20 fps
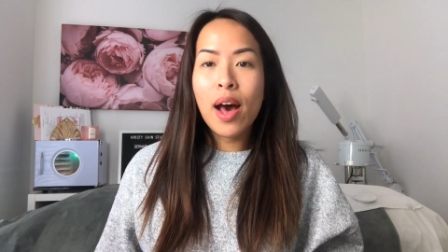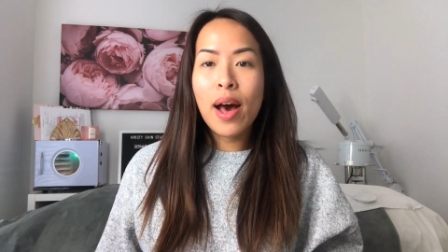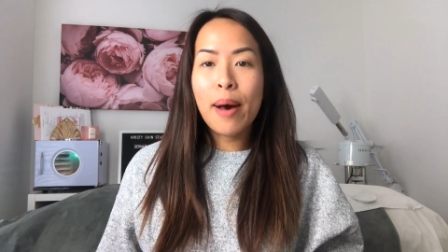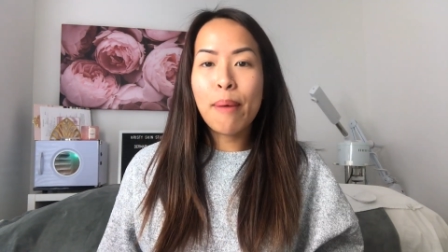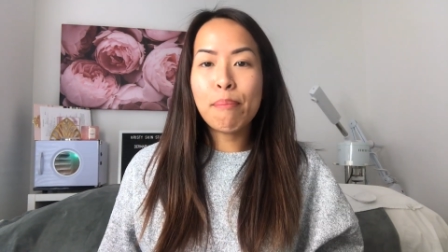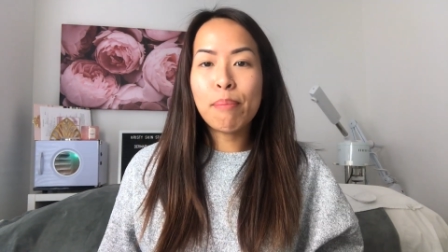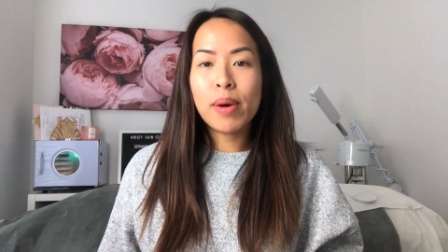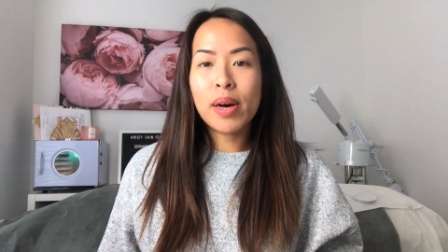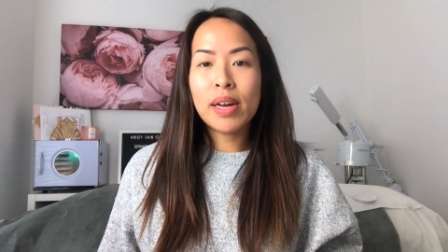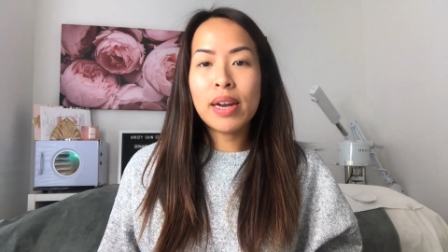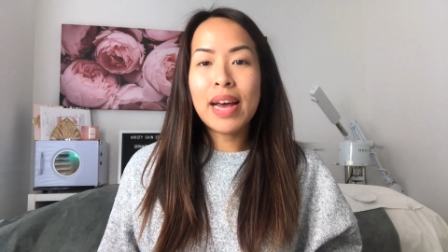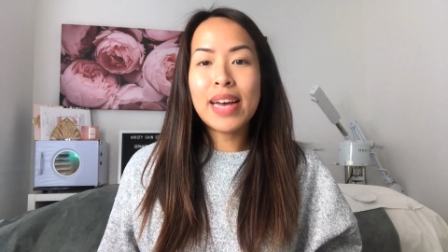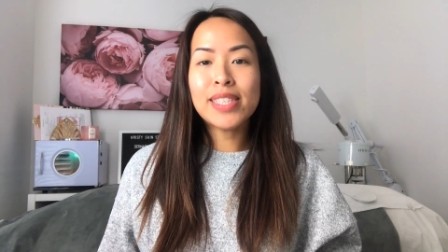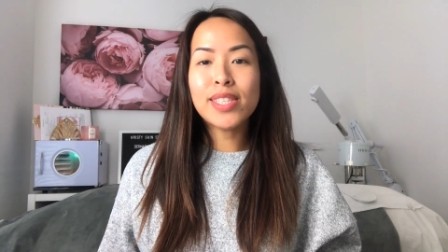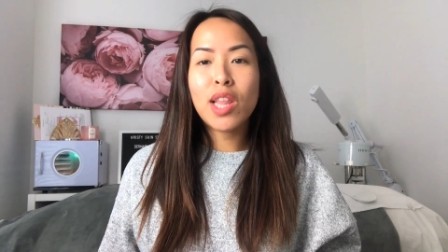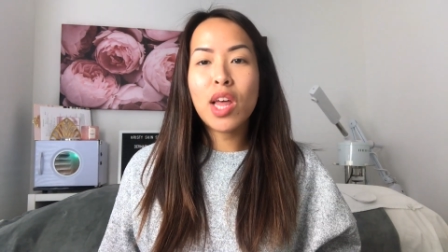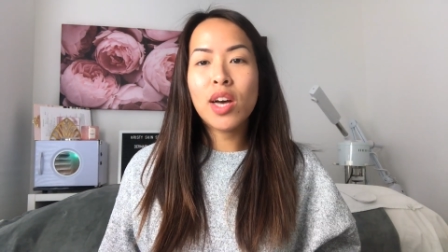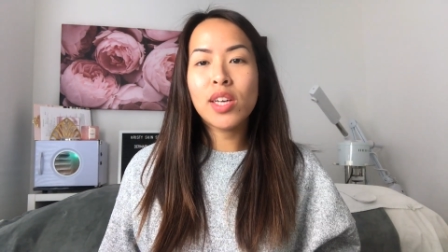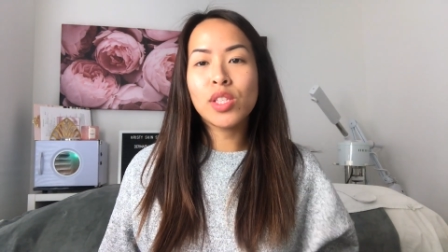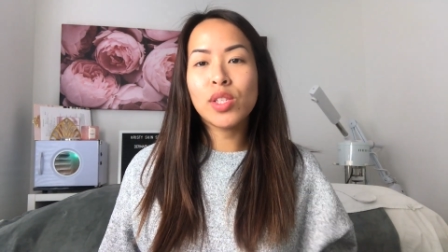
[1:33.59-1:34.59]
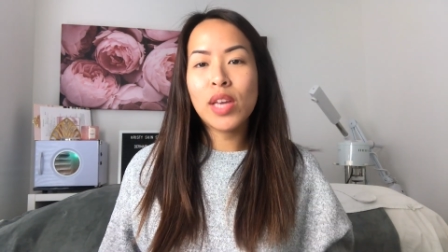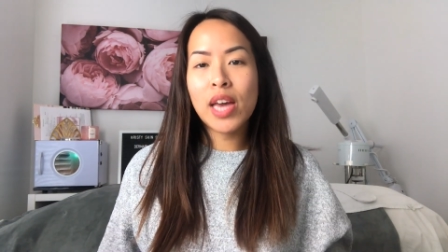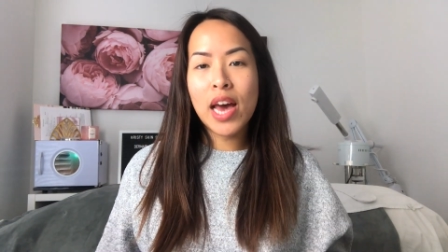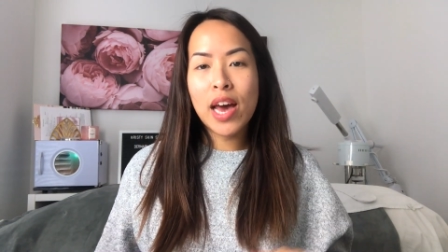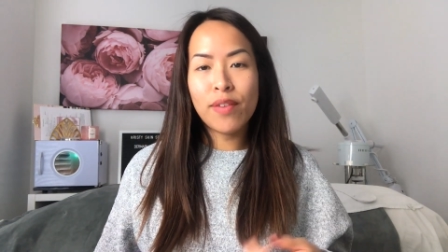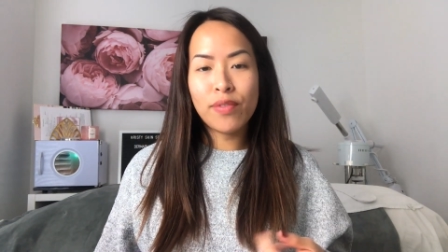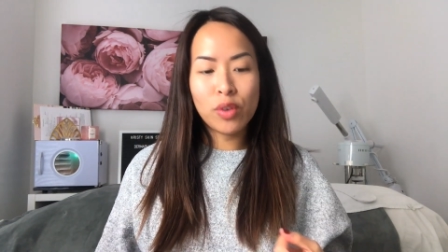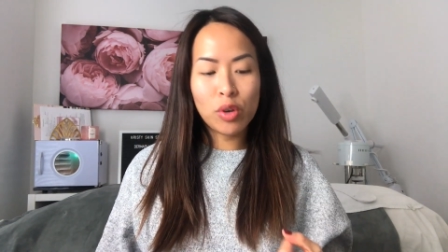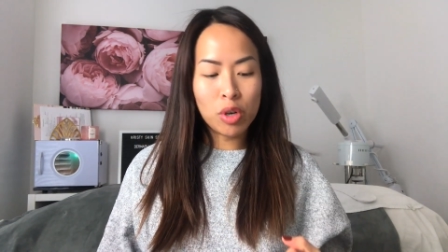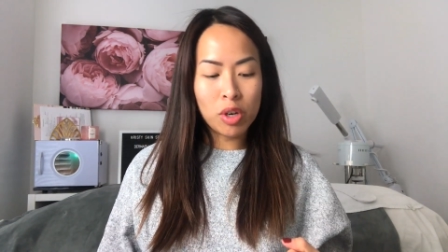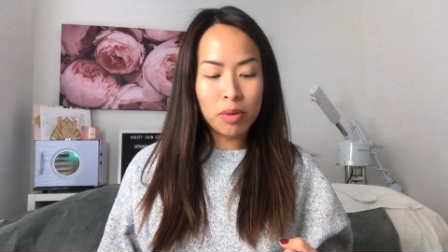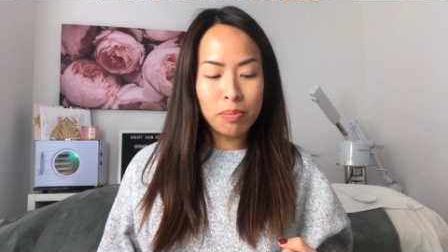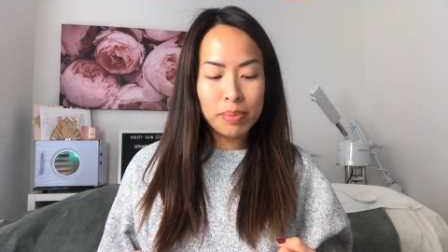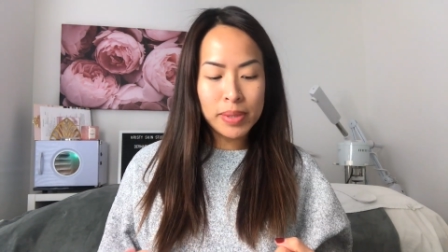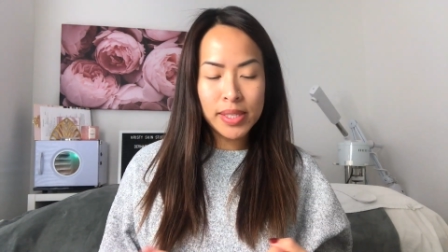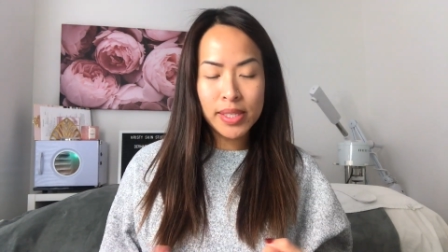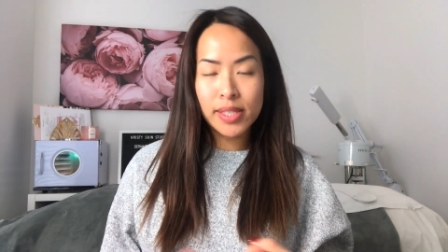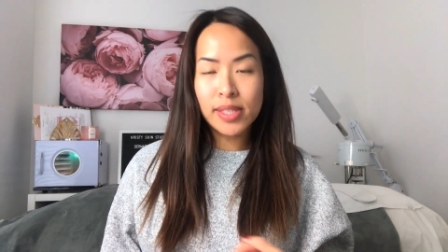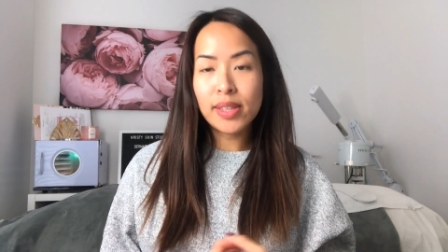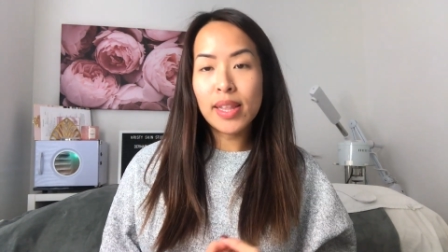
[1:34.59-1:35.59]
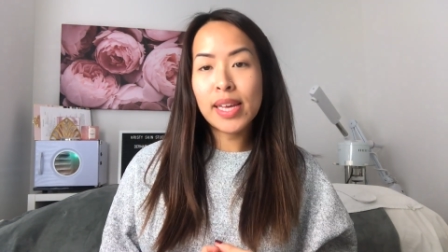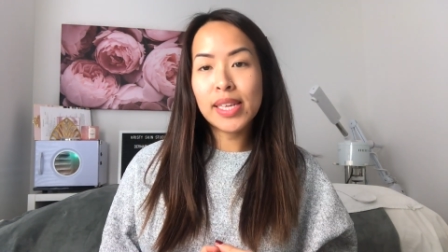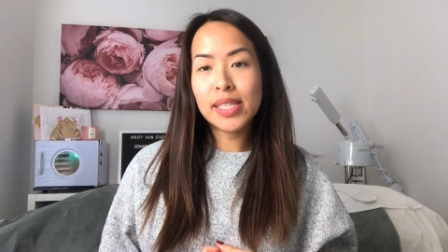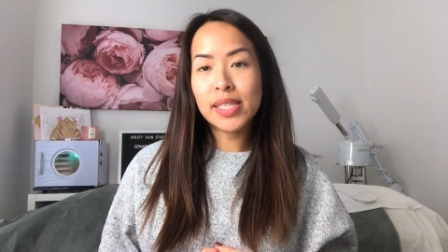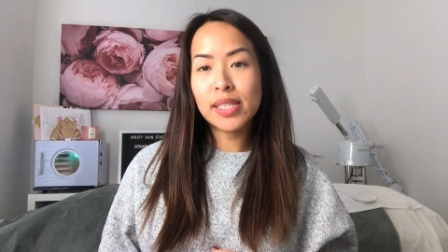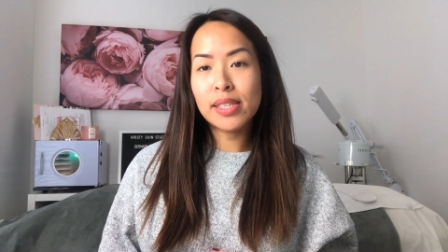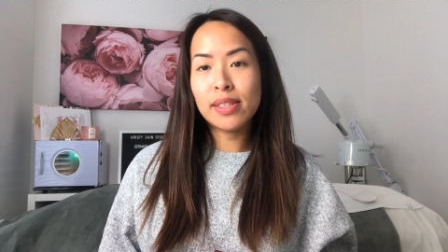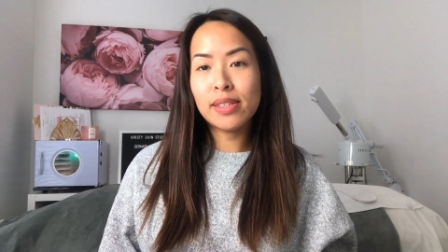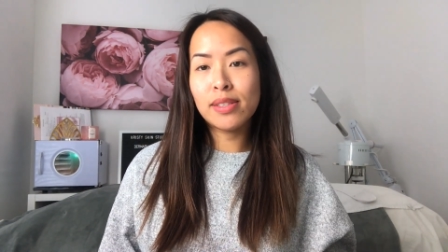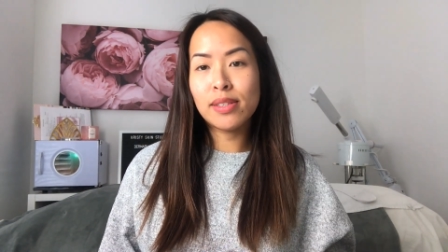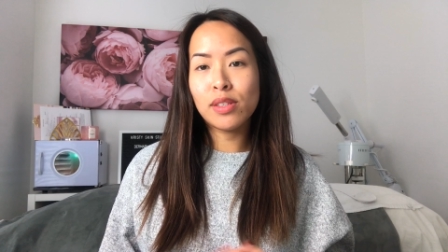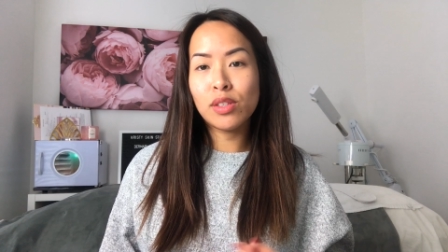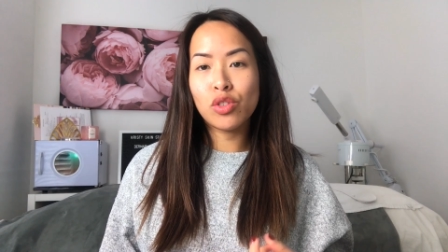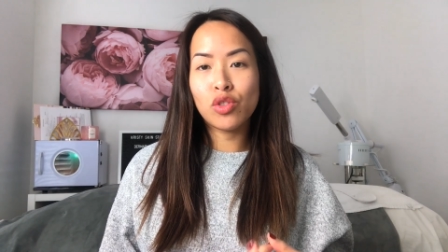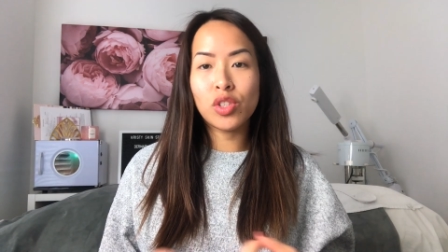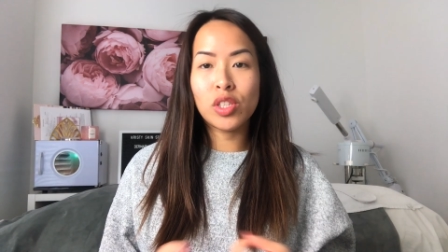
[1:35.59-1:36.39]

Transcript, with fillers: Um, but as long as you have your business license,